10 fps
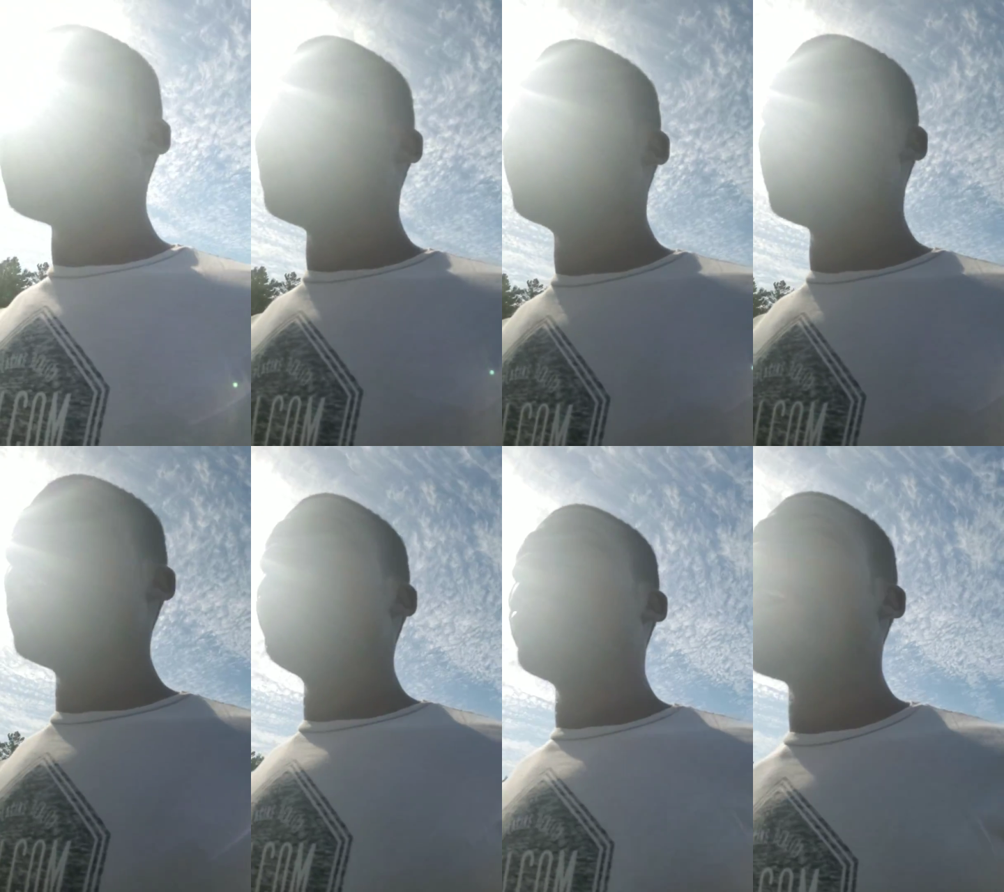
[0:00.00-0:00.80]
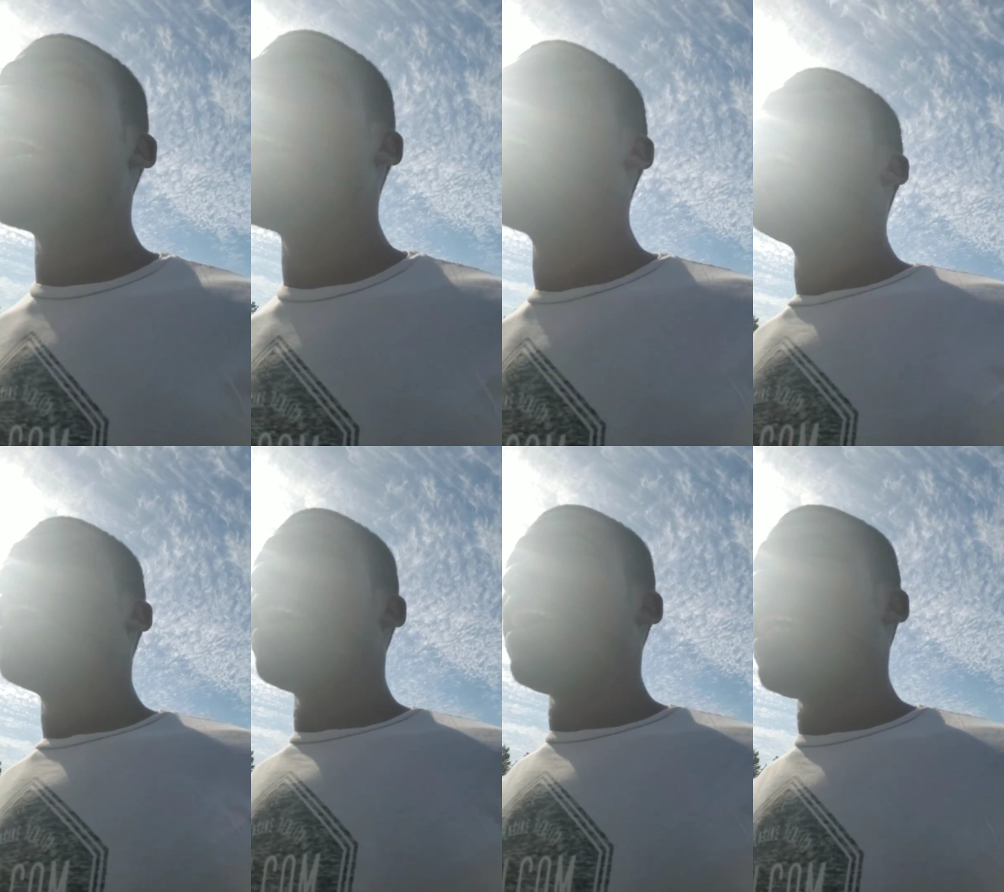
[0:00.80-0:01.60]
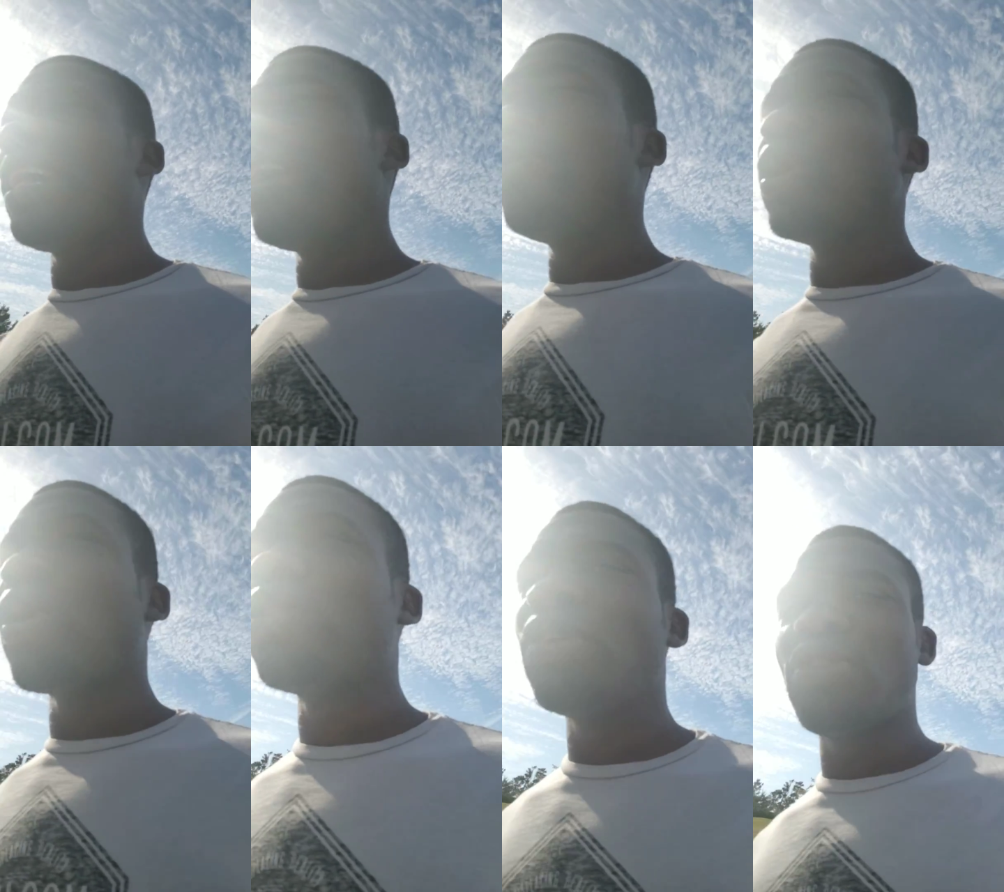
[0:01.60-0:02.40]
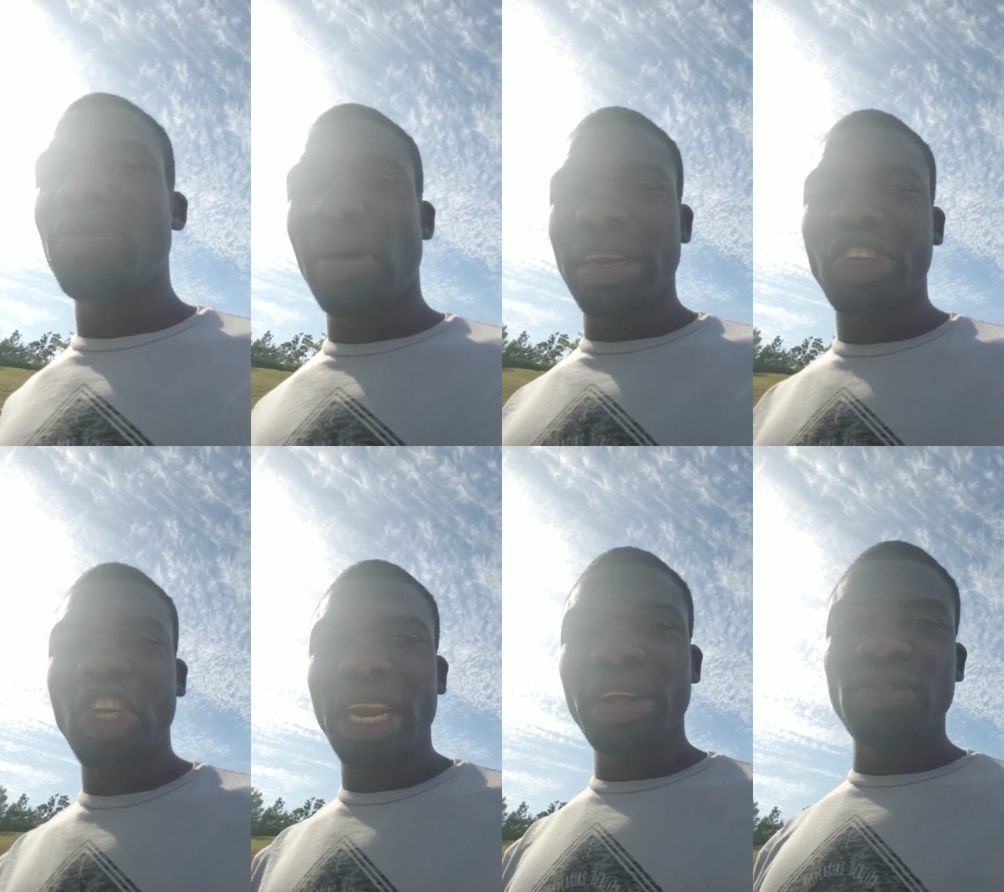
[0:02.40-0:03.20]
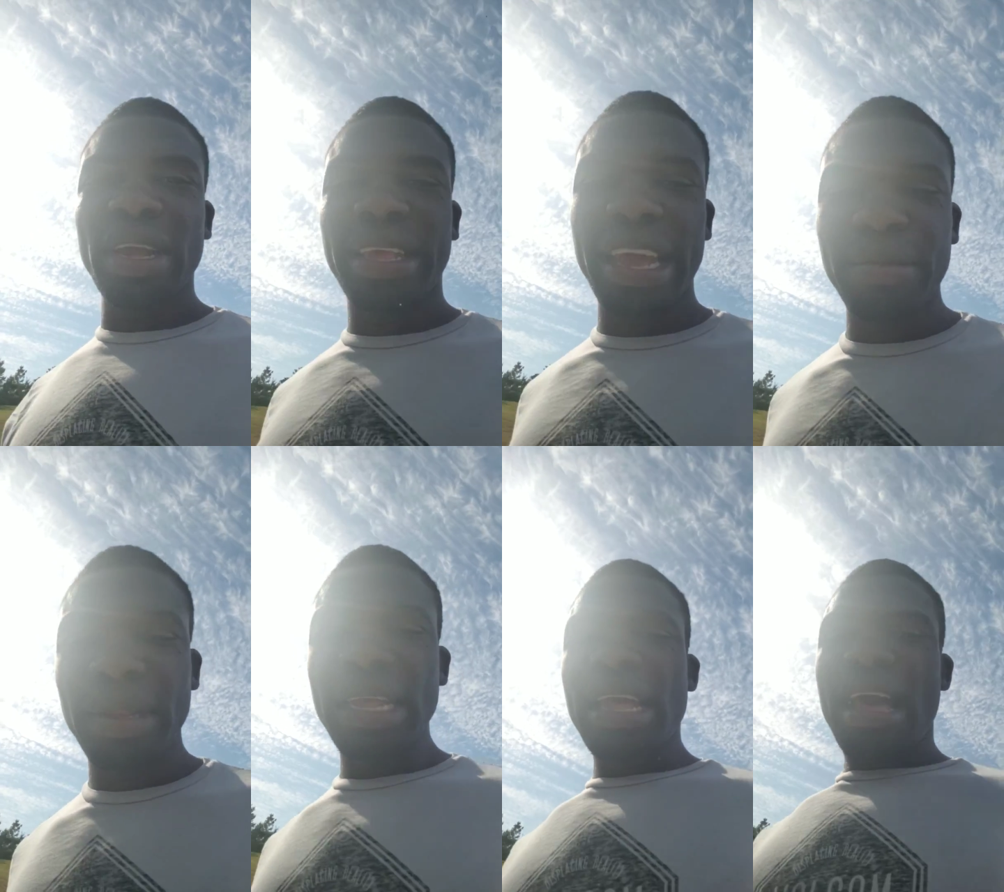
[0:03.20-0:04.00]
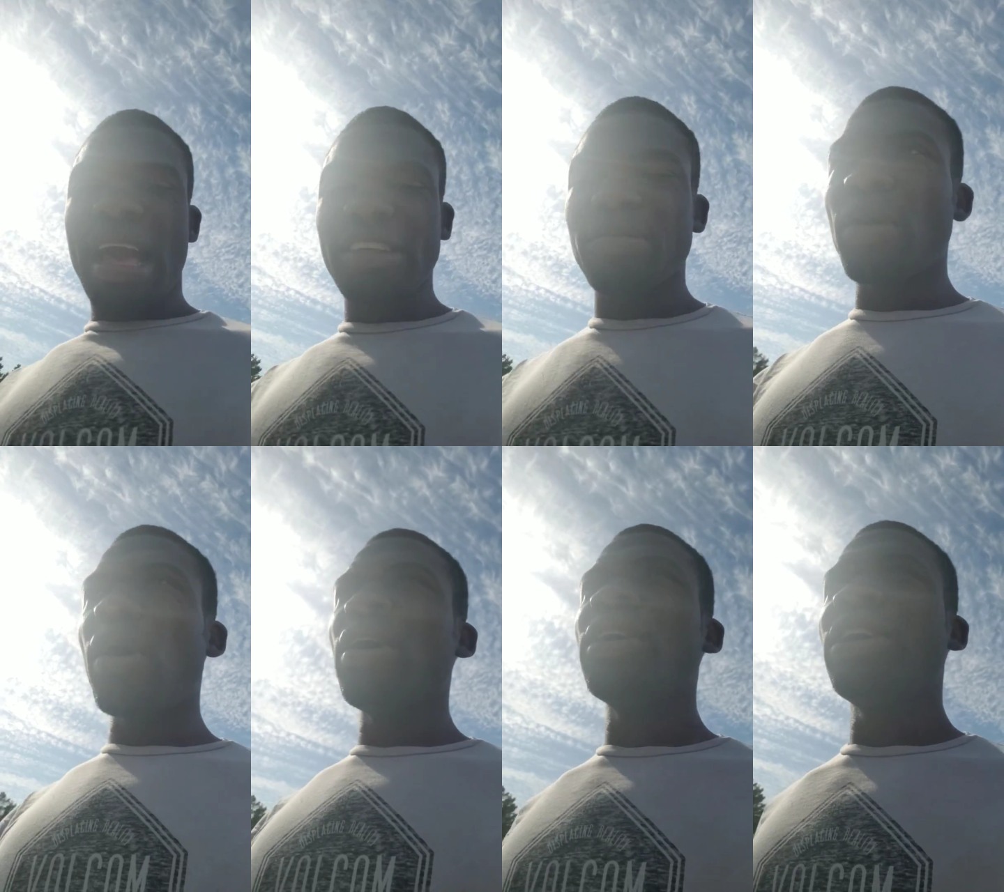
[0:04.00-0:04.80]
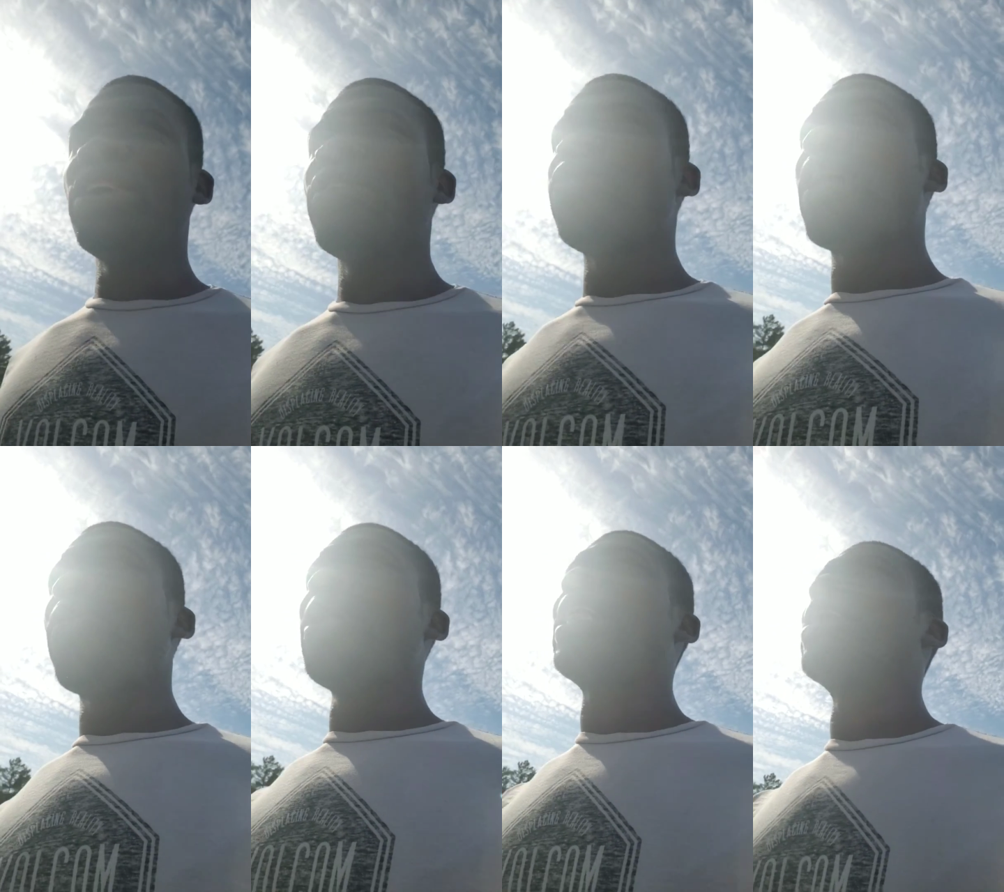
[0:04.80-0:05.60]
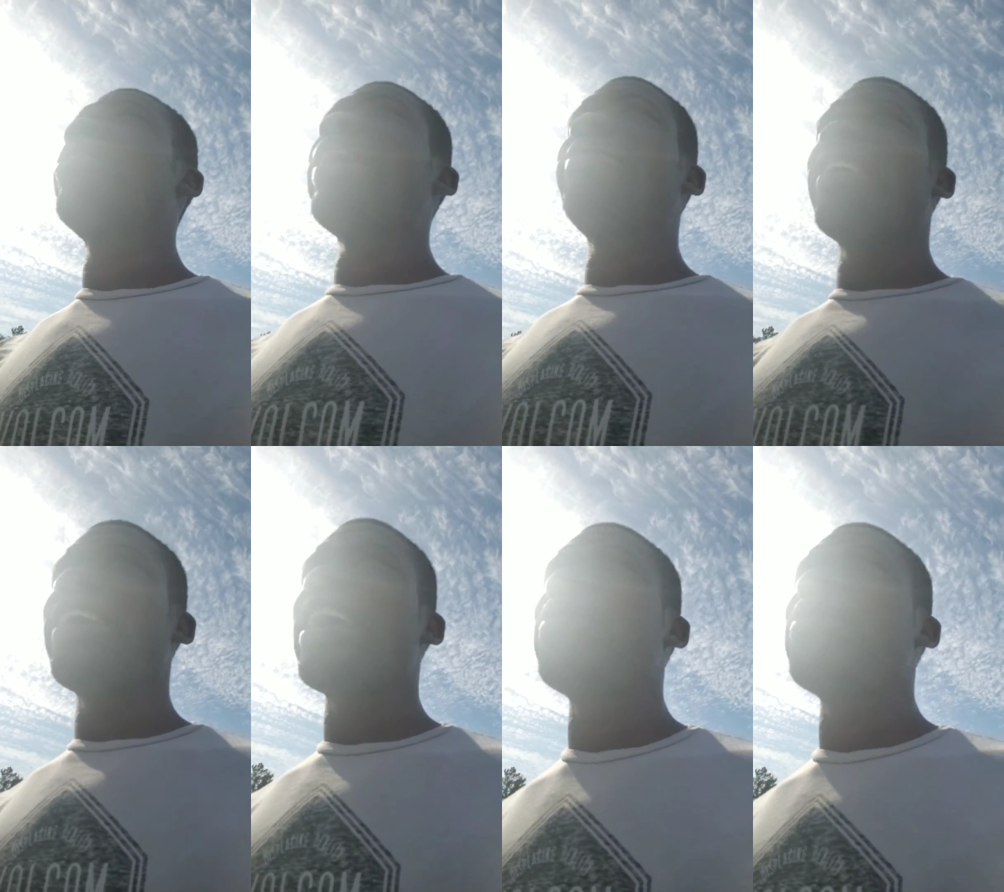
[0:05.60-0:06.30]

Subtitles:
[unreadable: no face in view]